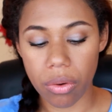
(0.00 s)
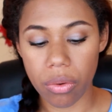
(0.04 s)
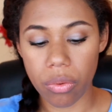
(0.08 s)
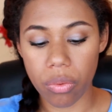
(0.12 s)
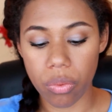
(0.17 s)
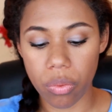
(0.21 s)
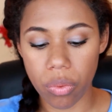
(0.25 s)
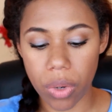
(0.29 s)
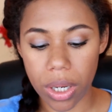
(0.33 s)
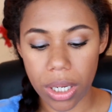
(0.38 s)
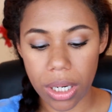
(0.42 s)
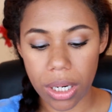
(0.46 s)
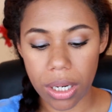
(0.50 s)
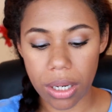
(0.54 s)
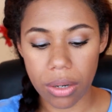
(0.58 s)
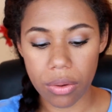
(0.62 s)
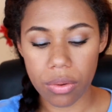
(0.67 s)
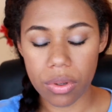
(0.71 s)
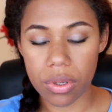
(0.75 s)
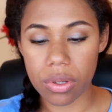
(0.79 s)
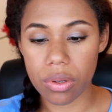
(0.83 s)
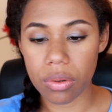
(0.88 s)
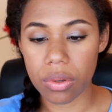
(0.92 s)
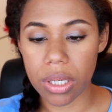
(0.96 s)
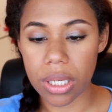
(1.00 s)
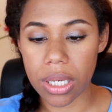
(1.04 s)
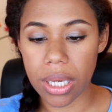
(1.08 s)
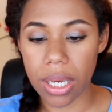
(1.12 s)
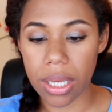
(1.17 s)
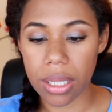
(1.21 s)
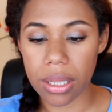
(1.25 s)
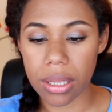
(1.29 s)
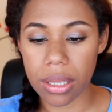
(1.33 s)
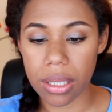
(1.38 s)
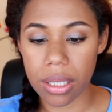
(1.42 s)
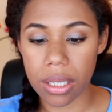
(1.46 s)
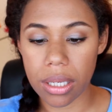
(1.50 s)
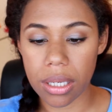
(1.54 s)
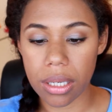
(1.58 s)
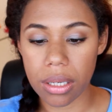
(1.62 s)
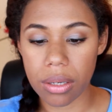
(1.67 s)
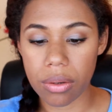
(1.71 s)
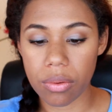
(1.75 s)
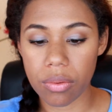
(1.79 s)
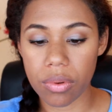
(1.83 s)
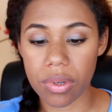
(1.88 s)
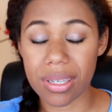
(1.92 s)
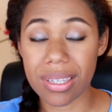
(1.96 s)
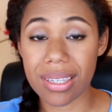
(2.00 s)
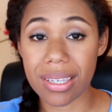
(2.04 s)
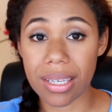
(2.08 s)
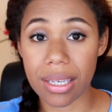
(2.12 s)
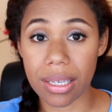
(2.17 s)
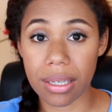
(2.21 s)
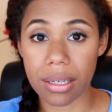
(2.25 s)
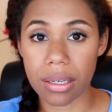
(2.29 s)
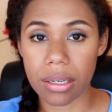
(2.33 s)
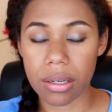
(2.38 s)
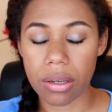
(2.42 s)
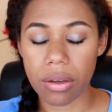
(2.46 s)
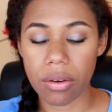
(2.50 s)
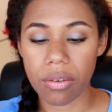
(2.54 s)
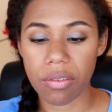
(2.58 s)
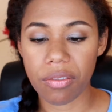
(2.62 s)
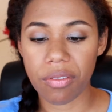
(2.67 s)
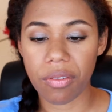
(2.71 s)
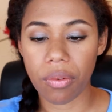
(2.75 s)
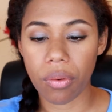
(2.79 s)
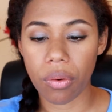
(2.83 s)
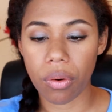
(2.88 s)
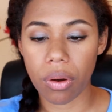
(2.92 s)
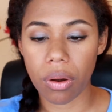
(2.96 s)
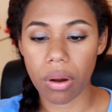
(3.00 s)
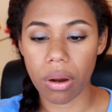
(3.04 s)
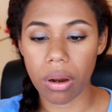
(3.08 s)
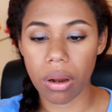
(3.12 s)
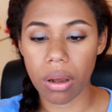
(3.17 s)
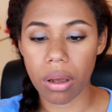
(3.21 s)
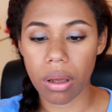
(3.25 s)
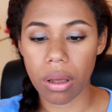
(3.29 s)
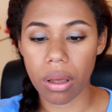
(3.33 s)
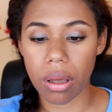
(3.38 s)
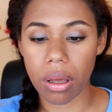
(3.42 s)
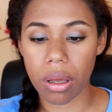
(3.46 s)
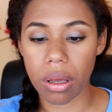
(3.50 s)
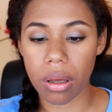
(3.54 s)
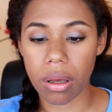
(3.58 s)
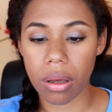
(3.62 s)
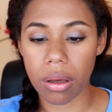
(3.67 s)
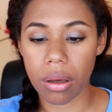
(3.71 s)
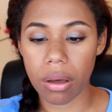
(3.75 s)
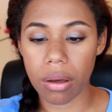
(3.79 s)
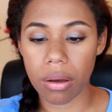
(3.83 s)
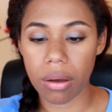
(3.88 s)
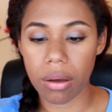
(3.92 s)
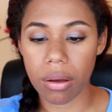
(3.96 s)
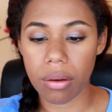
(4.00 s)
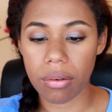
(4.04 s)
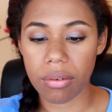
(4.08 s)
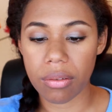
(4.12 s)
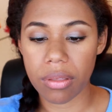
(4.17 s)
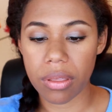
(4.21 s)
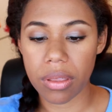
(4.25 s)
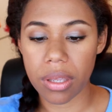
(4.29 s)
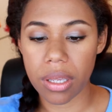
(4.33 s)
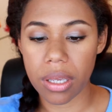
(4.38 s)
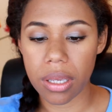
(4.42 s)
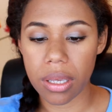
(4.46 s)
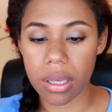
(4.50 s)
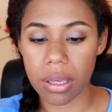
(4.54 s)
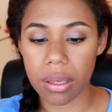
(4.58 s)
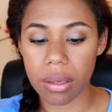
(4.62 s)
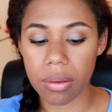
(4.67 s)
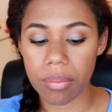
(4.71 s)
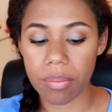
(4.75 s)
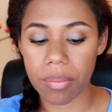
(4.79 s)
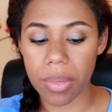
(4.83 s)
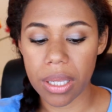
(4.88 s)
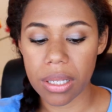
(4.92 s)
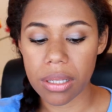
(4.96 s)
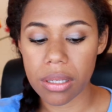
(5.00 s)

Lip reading: when I was looking at the receipt for the